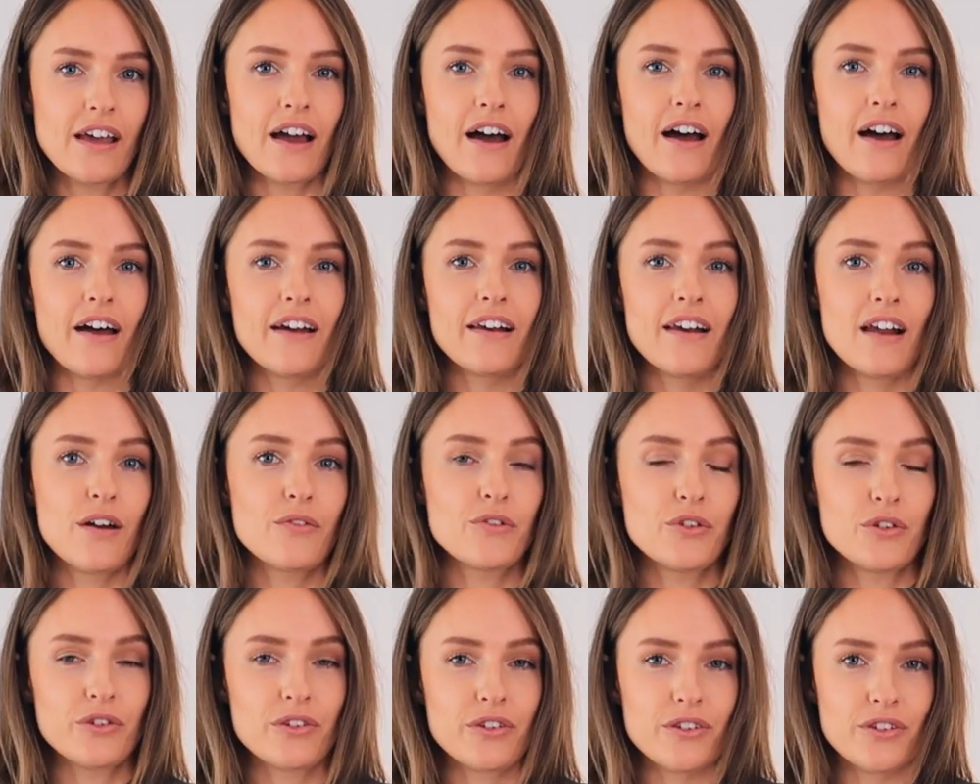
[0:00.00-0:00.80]
I love
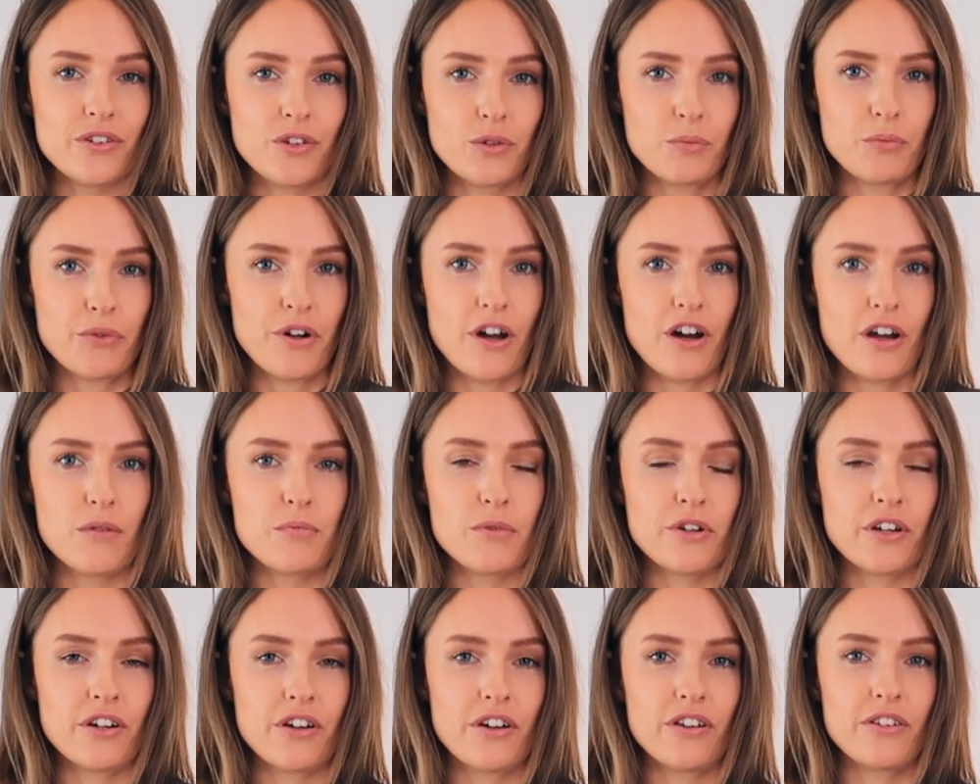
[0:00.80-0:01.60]
using Sprout
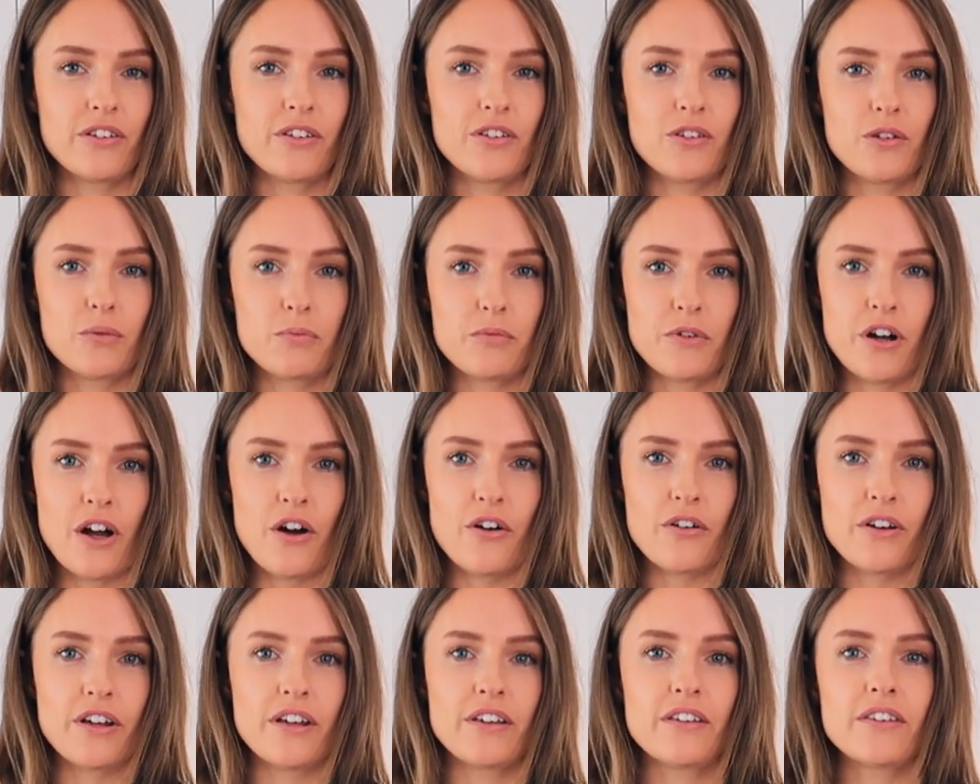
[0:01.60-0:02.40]
because
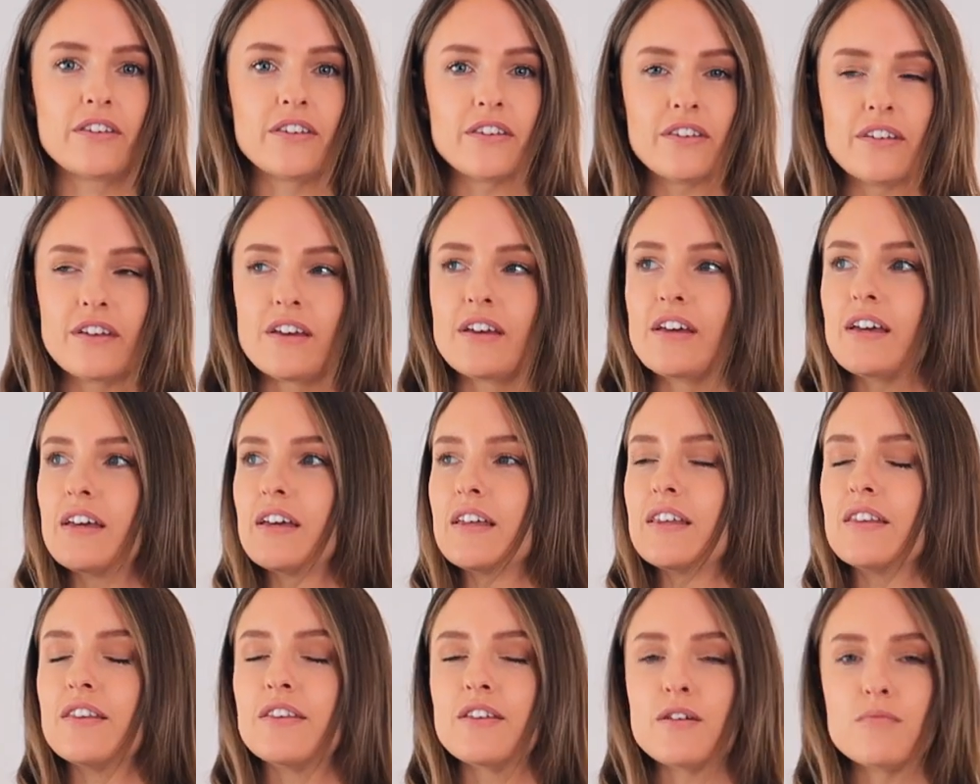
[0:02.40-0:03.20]
Sprout is
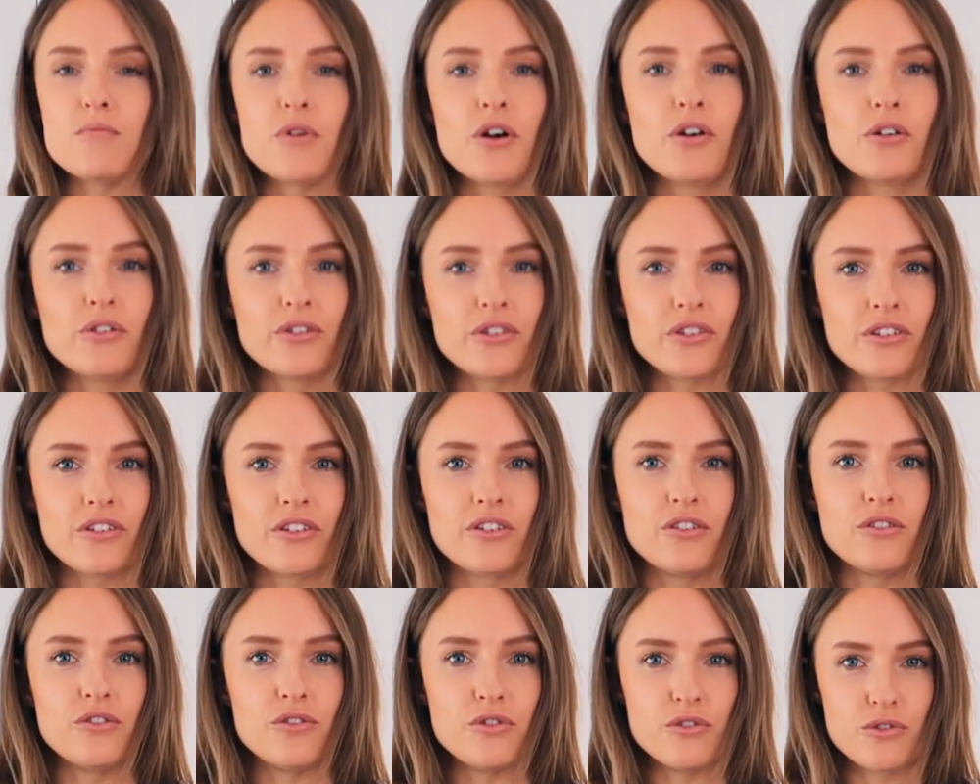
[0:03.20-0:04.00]
the most
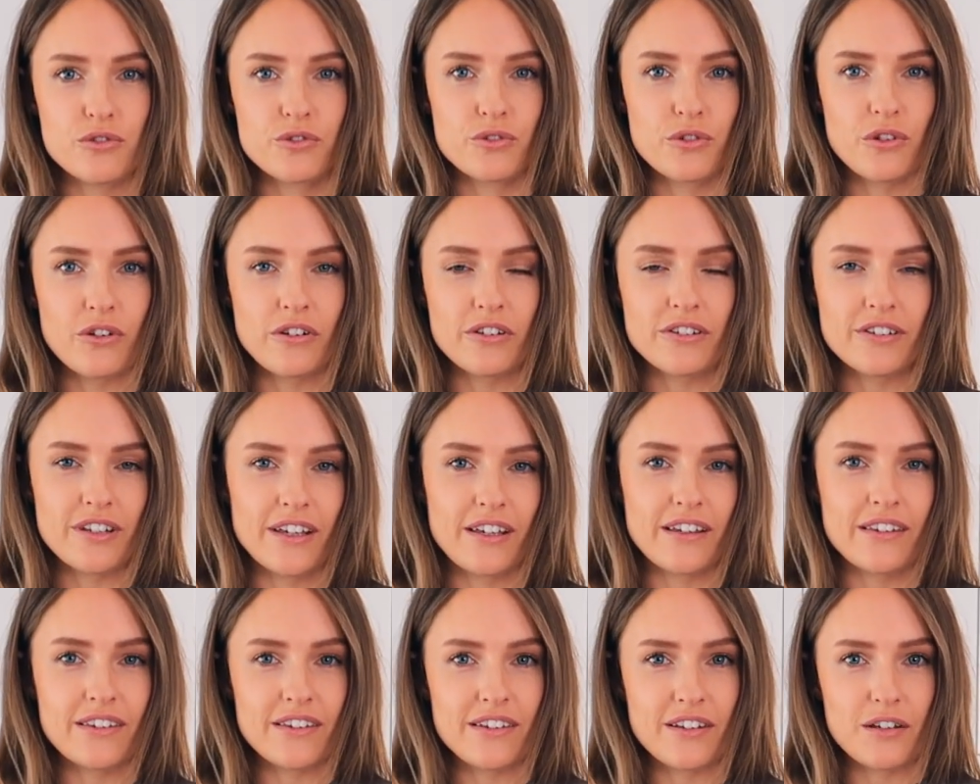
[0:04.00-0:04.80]
neutral
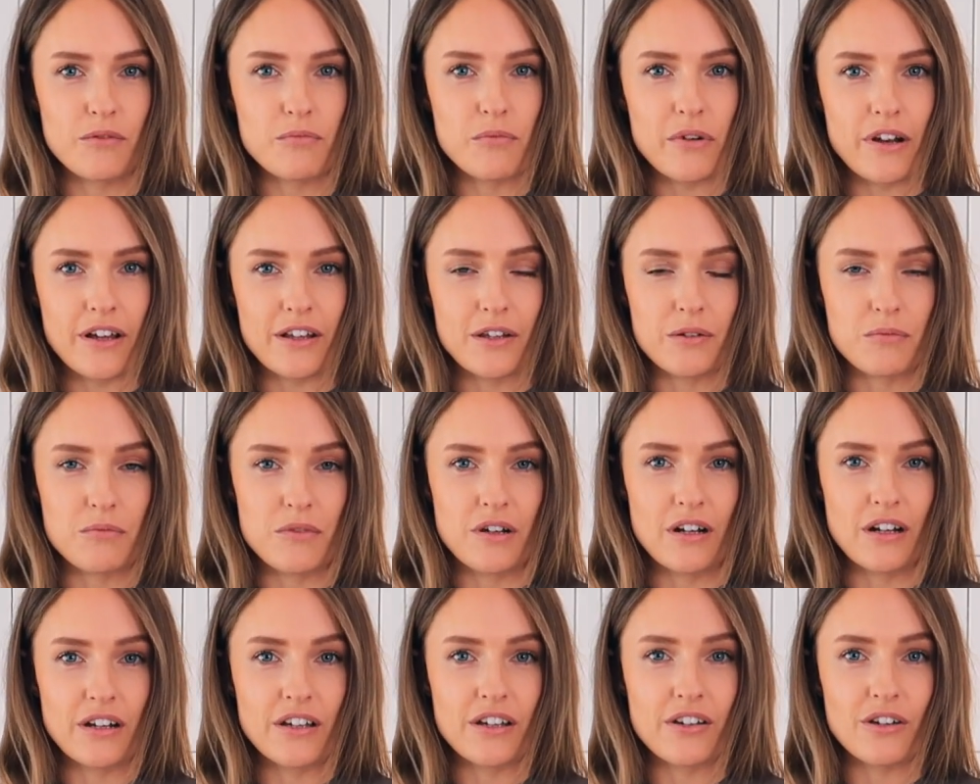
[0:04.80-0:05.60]
tasting plant
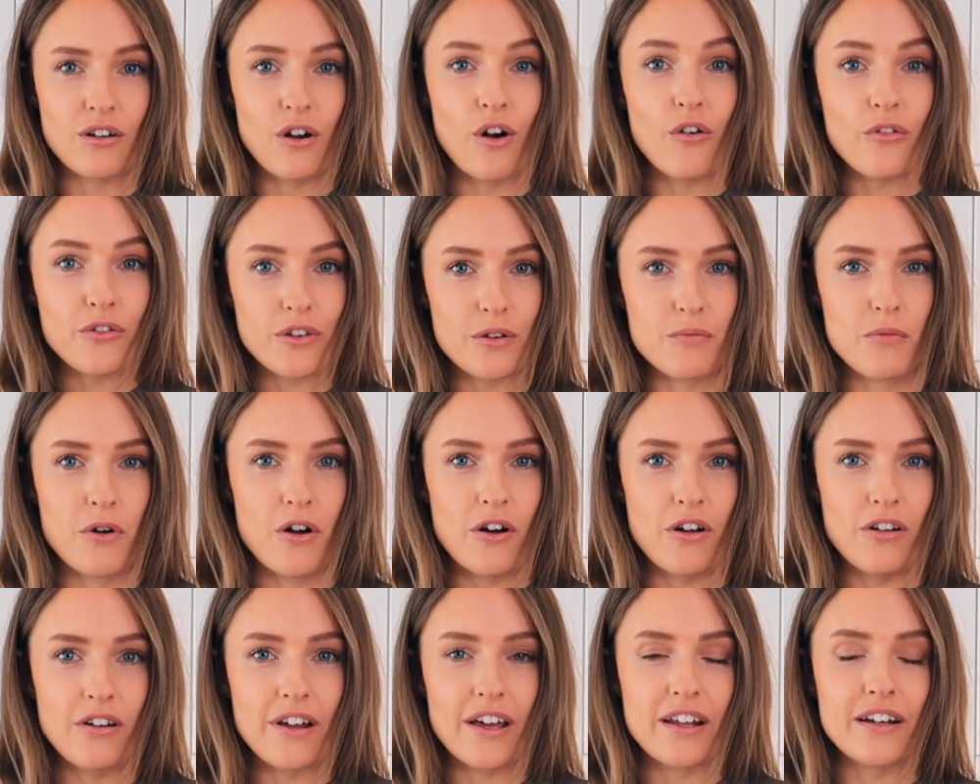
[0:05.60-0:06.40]
milk of them
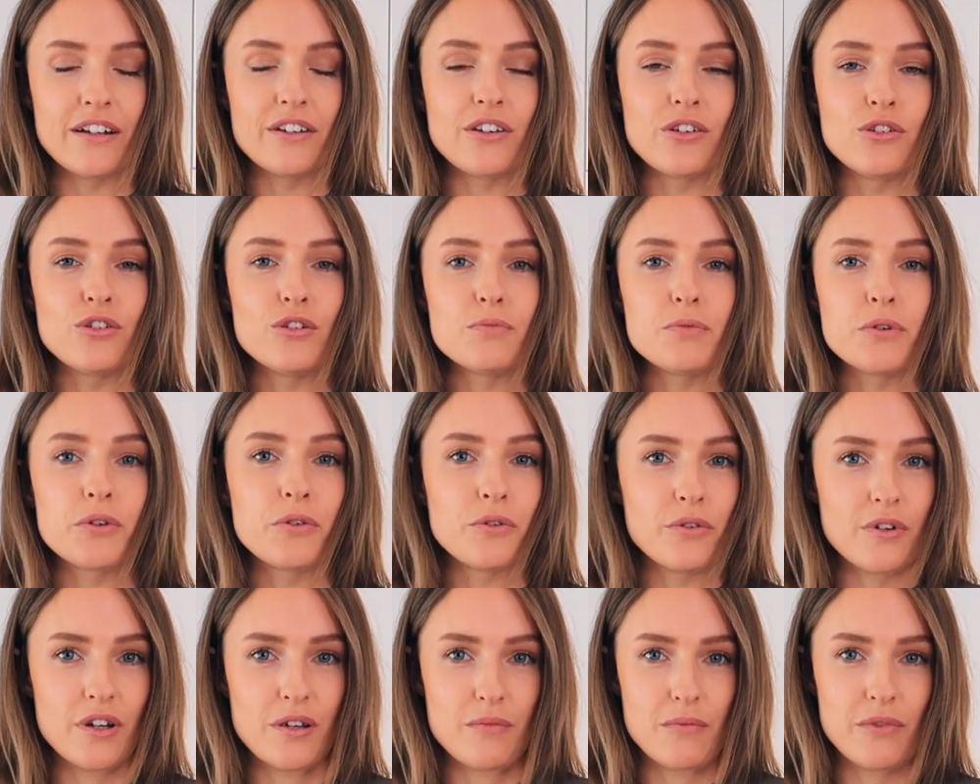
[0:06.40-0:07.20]
all, and it's super
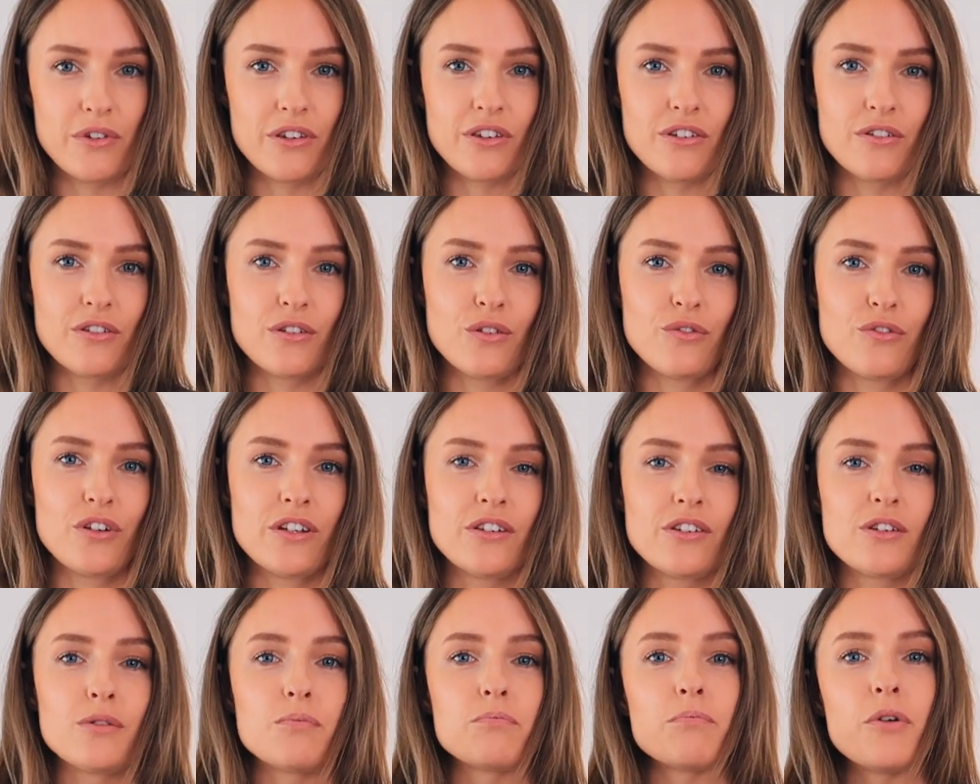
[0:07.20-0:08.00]
creamy, so it
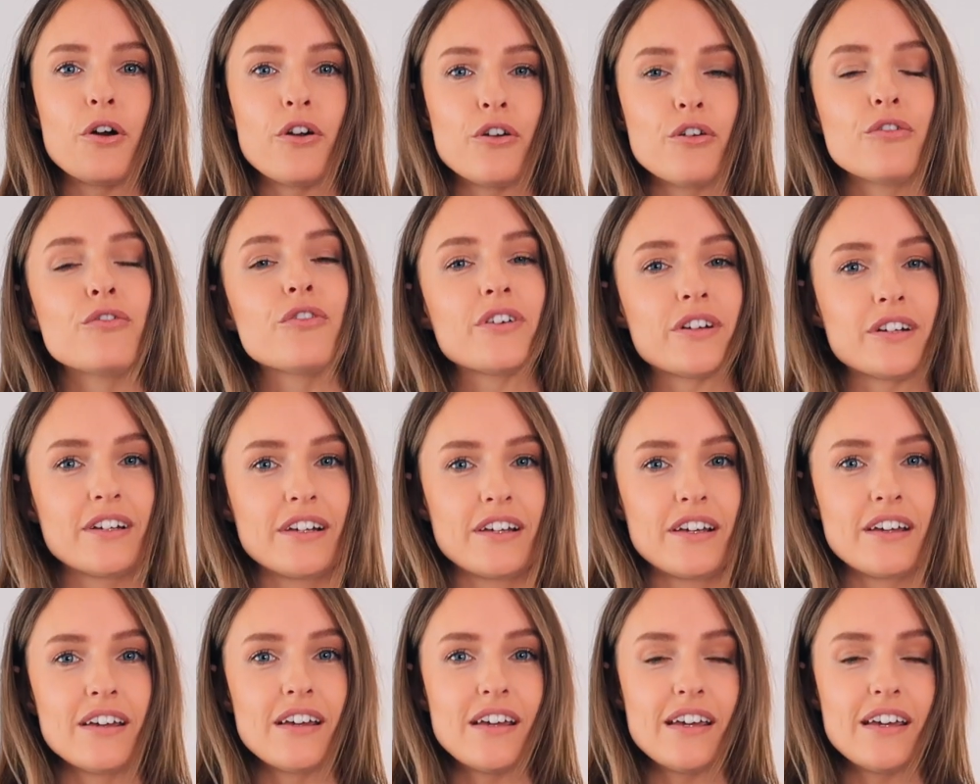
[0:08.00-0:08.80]
fits perfectly